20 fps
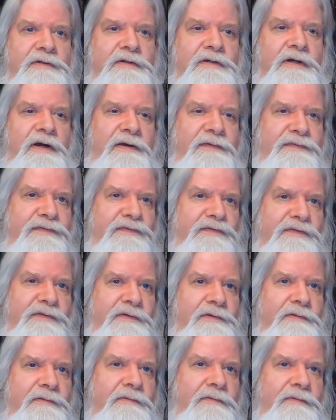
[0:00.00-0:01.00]

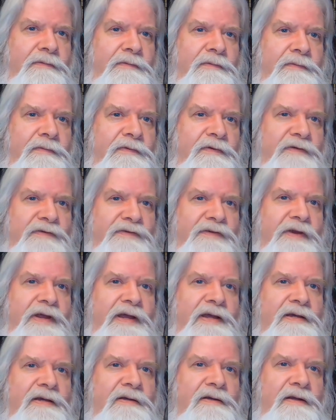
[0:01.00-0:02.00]
toughs, to
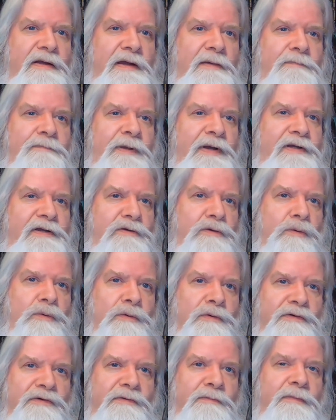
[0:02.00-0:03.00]
stand by
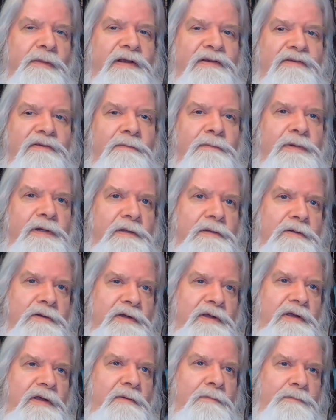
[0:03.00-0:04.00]
doors and make somebody
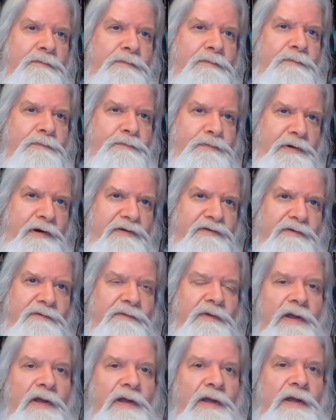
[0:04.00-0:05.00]
look impressive.
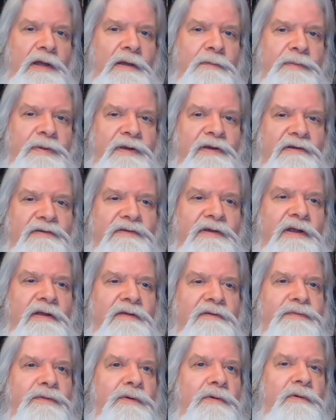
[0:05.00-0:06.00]
Because
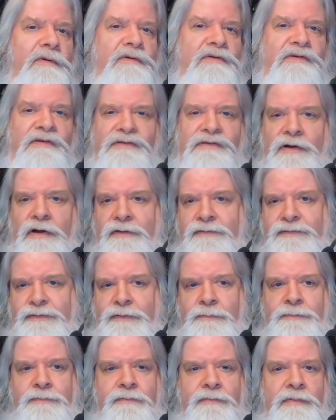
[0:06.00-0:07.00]
if they're just off
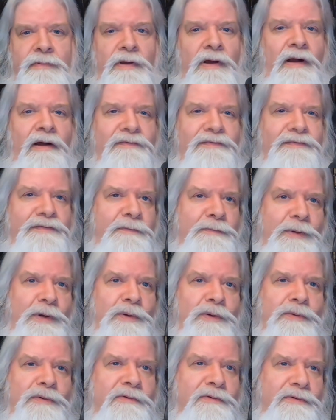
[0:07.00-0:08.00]
the
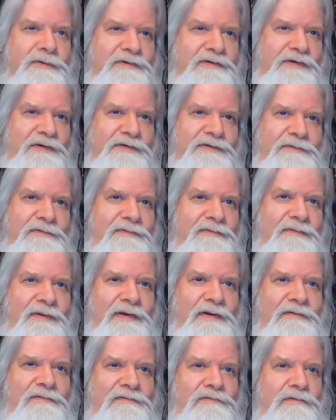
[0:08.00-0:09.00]
boat or just
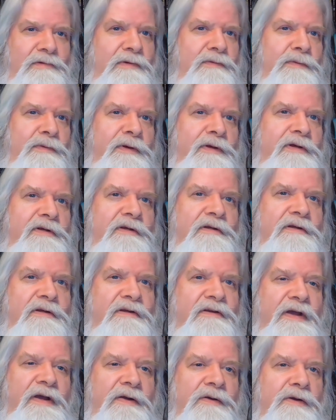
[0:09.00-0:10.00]
ridden
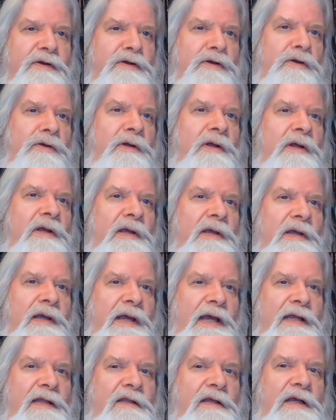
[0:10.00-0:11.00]
into town
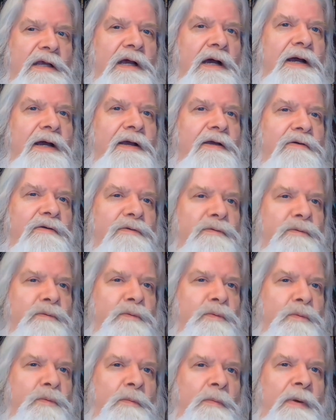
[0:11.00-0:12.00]
and the guy who
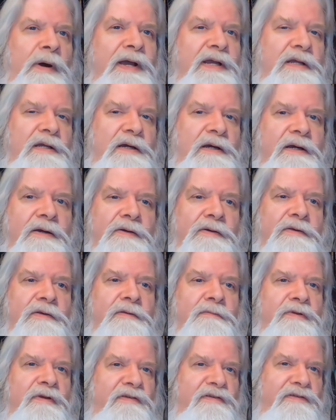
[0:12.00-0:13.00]
might hire
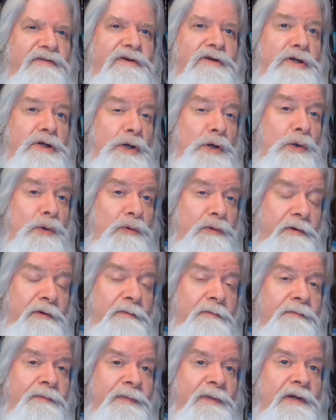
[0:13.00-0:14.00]
them doesn't know
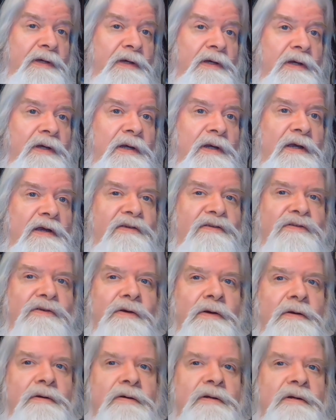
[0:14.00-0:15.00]
them, he's
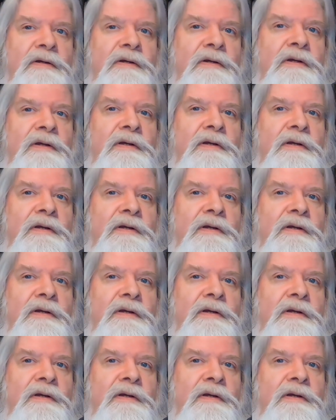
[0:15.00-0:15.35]
not going to